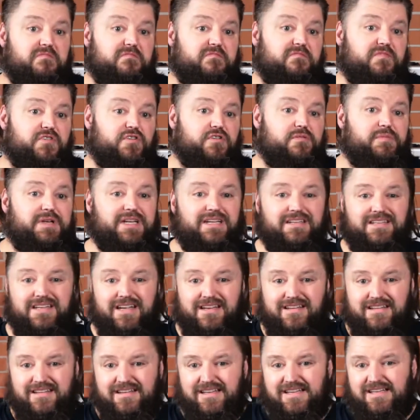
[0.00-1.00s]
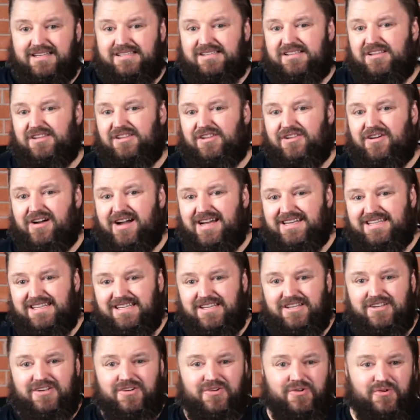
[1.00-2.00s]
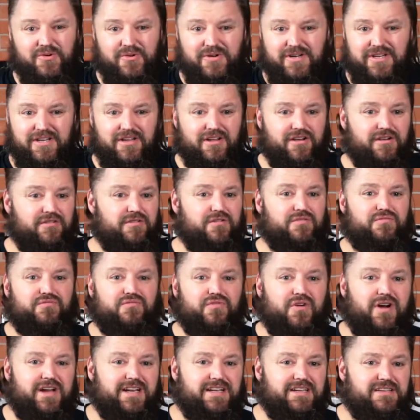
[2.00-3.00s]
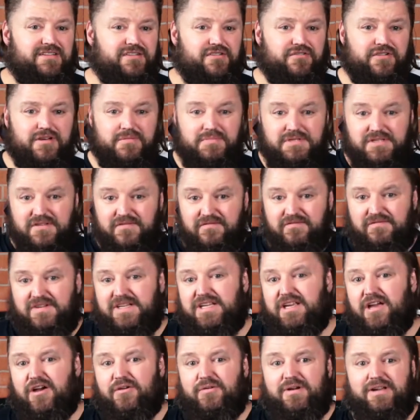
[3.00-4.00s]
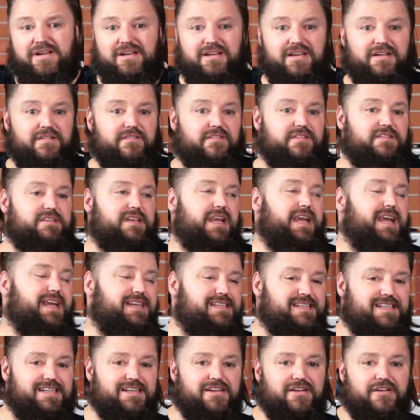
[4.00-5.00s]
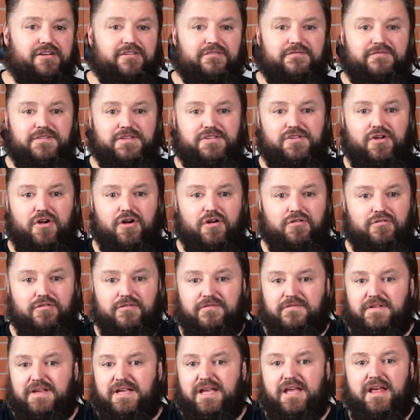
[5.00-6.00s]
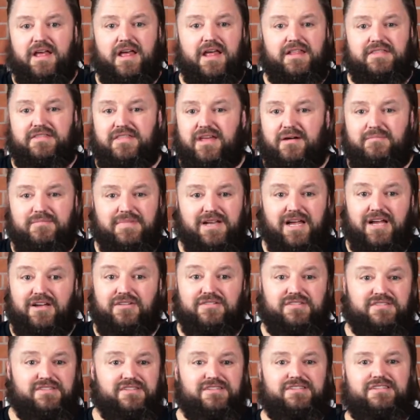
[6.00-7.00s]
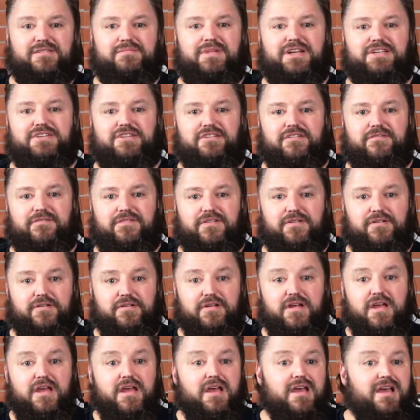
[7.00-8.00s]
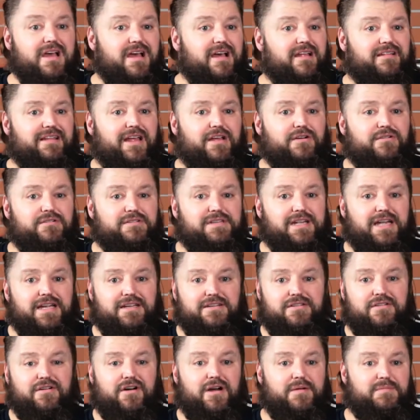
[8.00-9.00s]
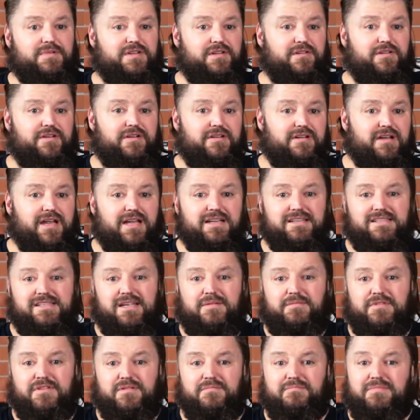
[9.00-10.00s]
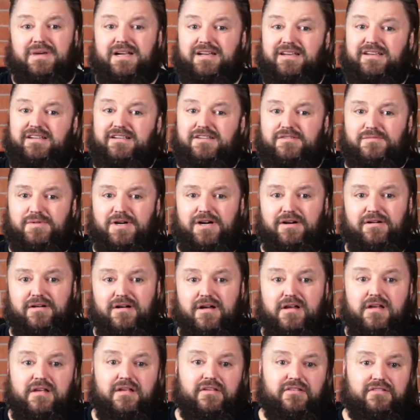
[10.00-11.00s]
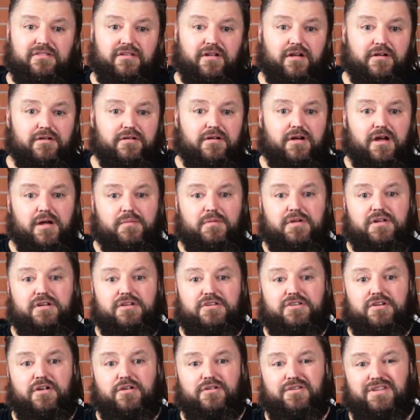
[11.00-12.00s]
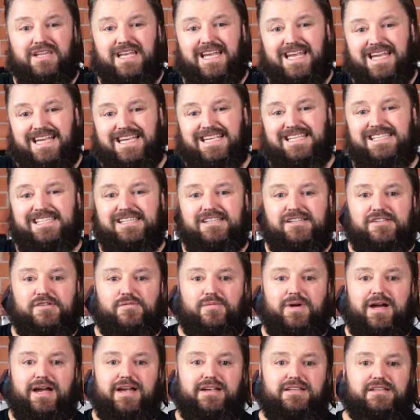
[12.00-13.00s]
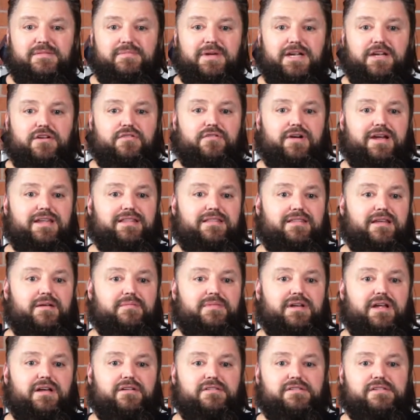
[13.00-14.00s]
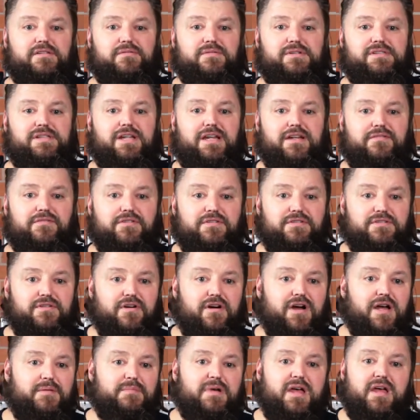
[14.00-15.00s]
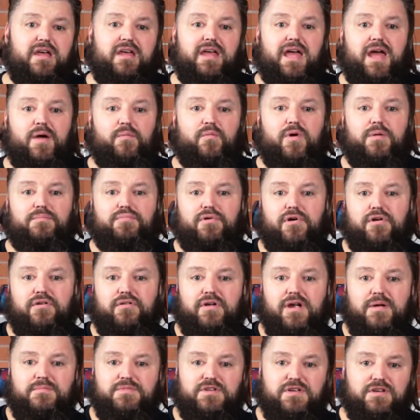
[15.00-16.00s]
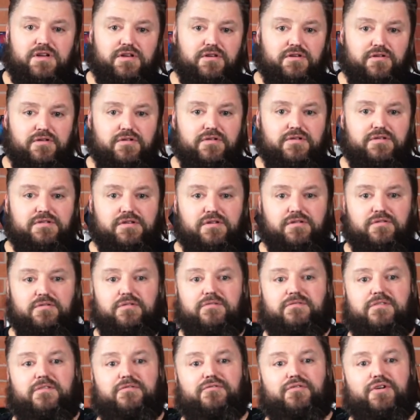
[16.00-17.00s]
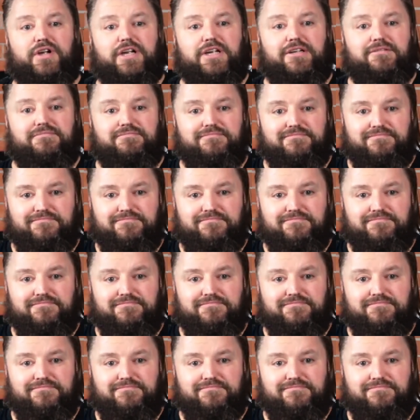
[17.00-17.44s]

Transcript: Filming techniques, lighting, audio, writing scripts, video editing, SEO, photography, thumbnails, just to mention a few. They all take time to learn and some of them money as well. So I'm going to show you the easiest way to make great thumbnails that will save you time and what programs you can use to do it for free.